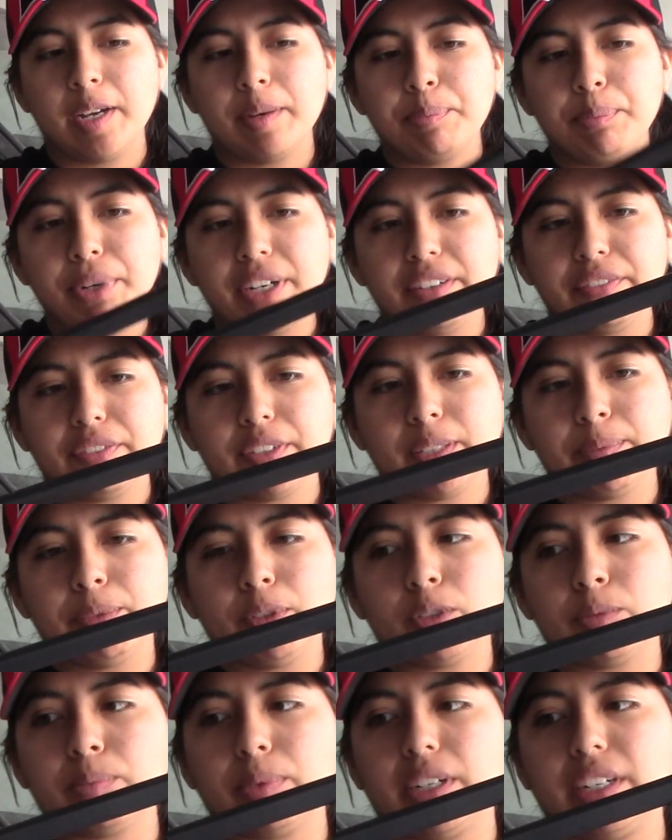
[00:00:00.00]
but for the
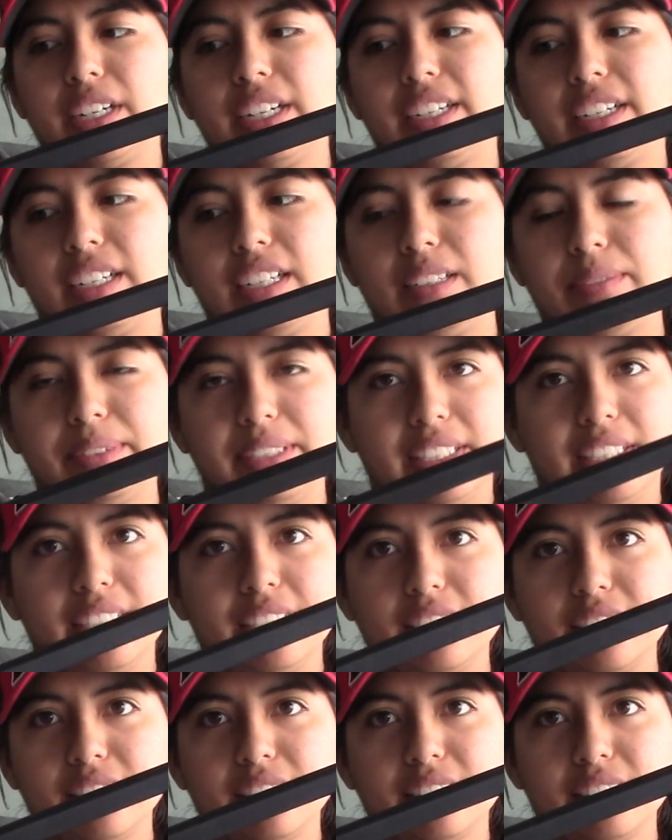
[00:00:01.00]
most part, I mean,
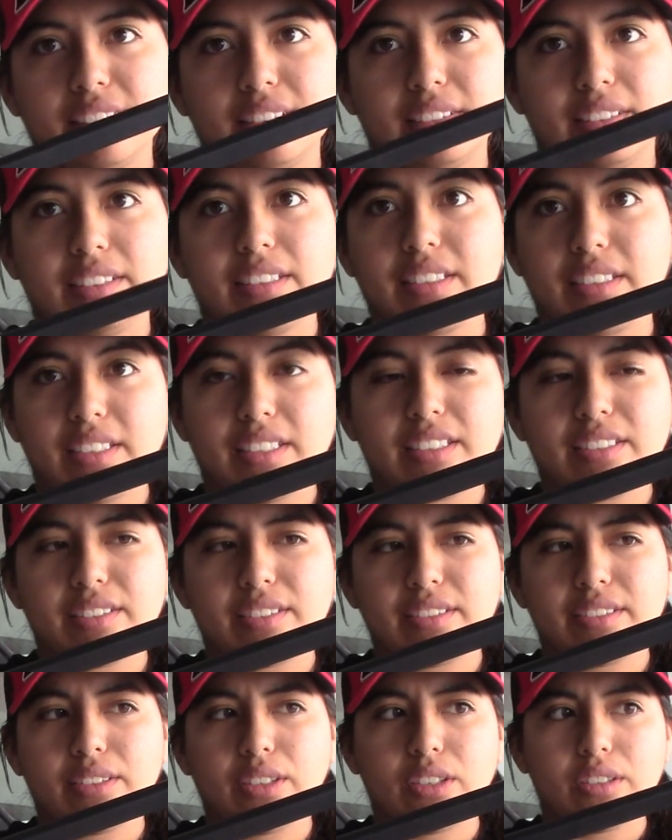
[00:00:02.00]
it's gonna
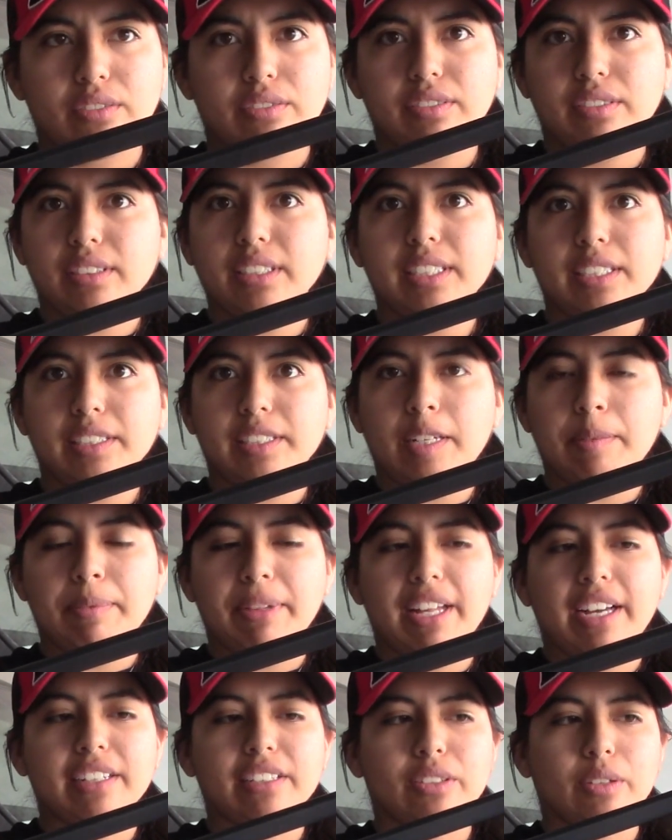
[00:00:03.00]
hopefully stay
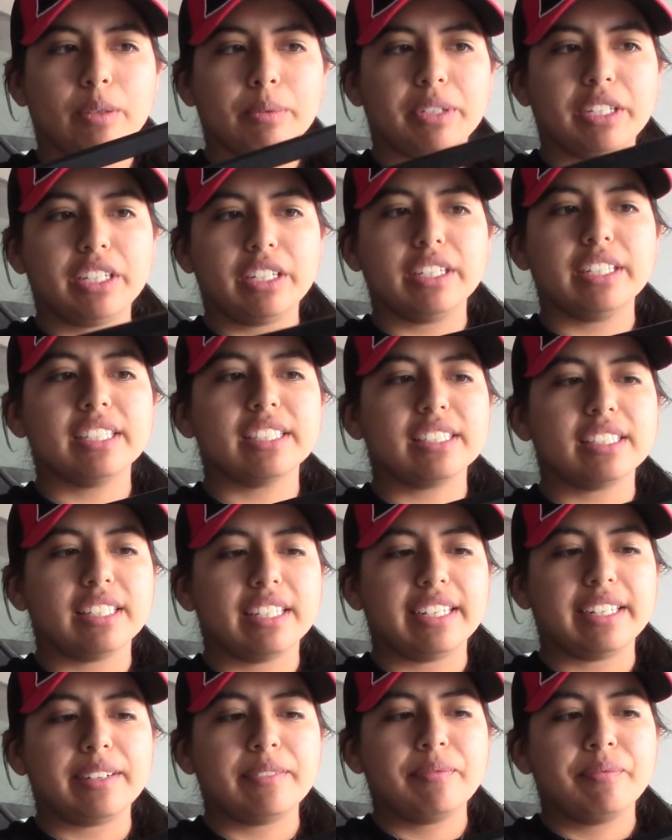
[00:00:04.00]
black. So I'm curious
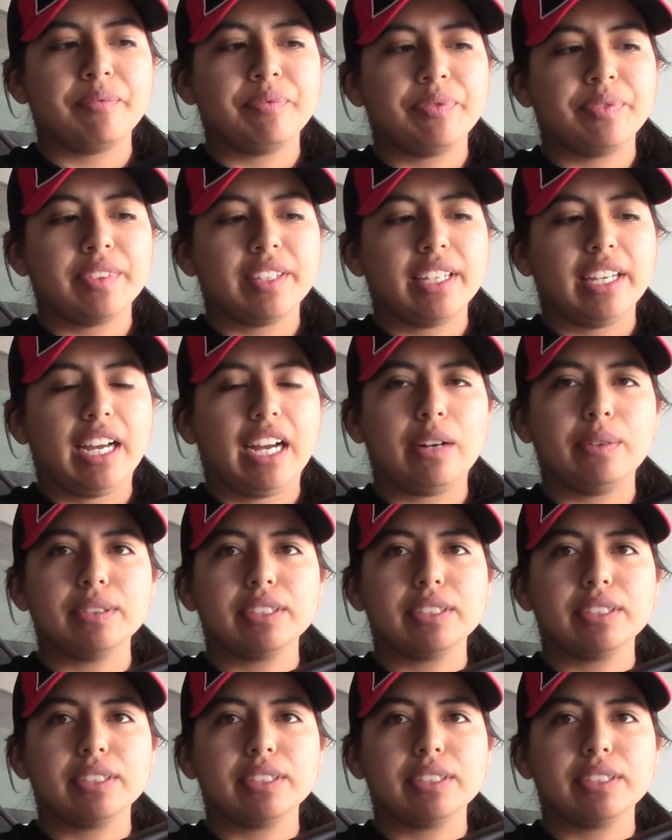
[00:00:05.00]
like how